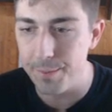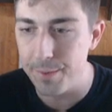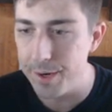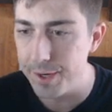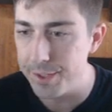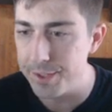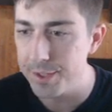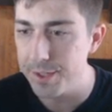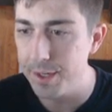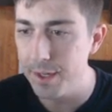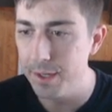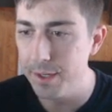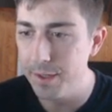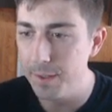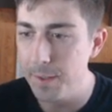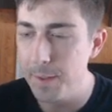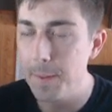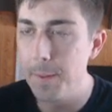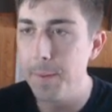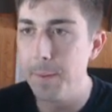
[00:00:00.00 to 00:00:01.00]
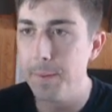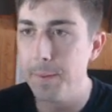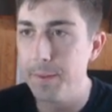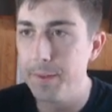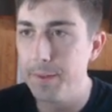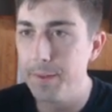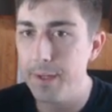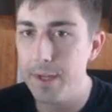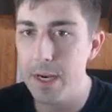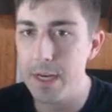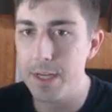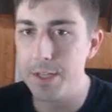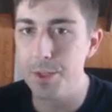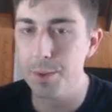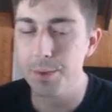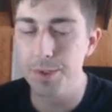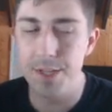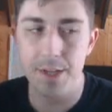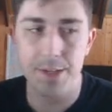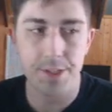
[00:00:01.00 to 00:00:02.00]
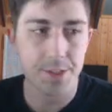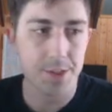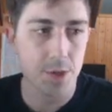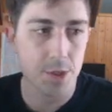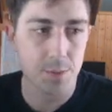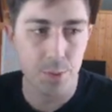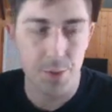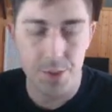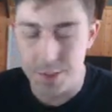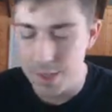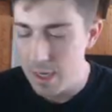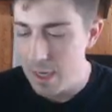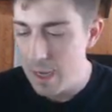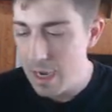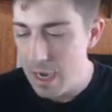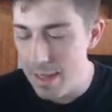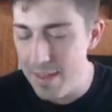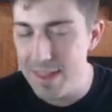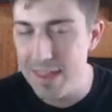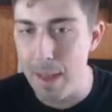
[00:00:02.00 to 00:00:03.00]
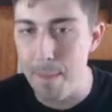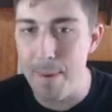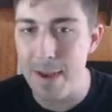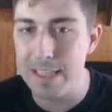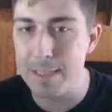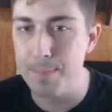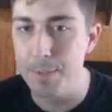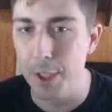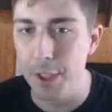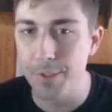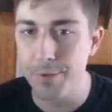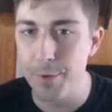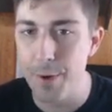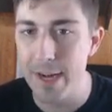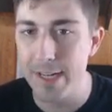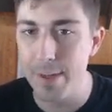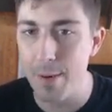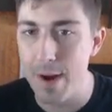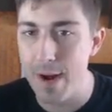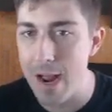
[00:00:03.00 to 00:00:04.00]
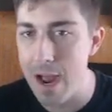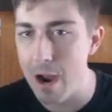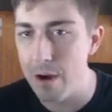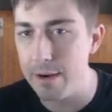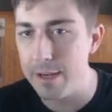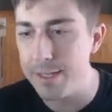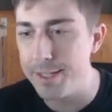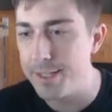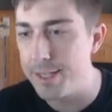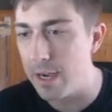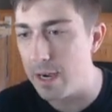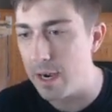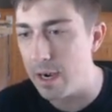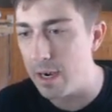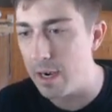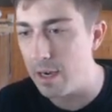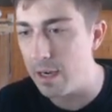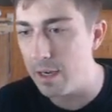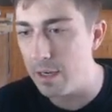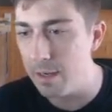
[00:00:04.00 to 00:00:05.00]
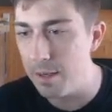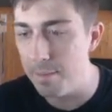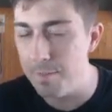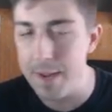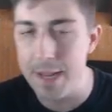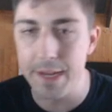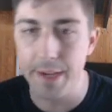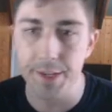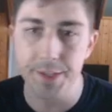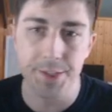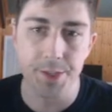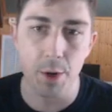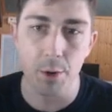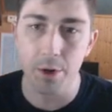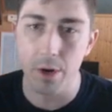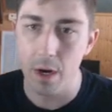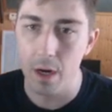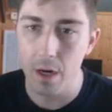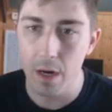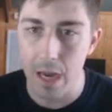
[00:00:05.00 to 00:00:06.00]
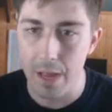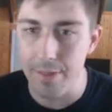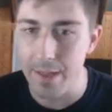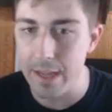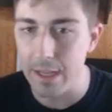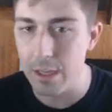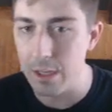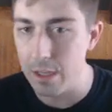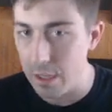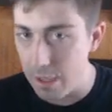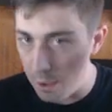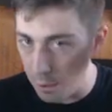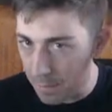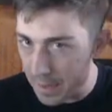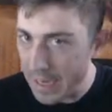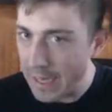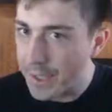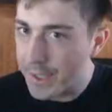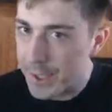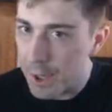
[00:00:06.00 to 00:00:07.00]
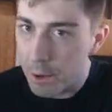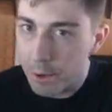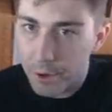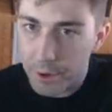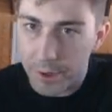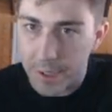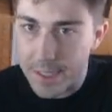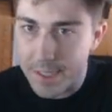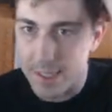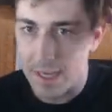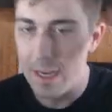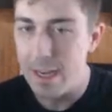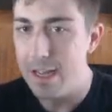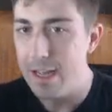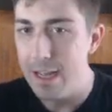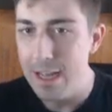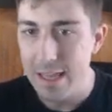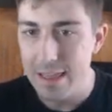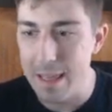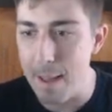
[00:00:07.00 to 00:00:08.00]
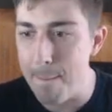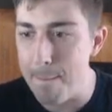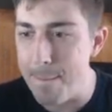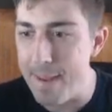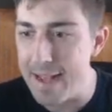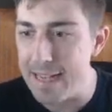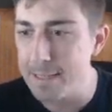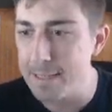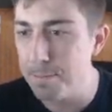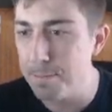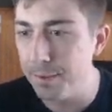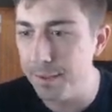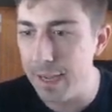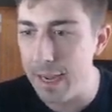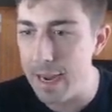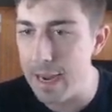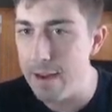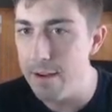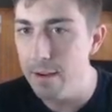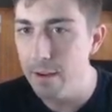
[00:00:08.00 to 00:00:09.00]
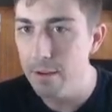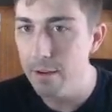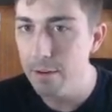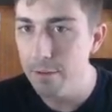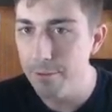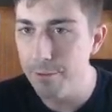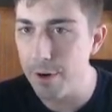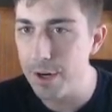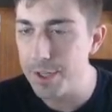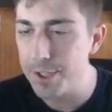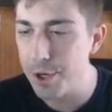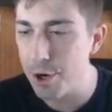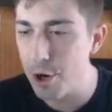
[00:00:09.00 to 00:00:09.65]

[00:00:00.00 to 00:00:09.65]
much. So we'll see how this goes, boys. I think the best builds for Renekton right now is being a soaker. I think you being a soaker is the best play for us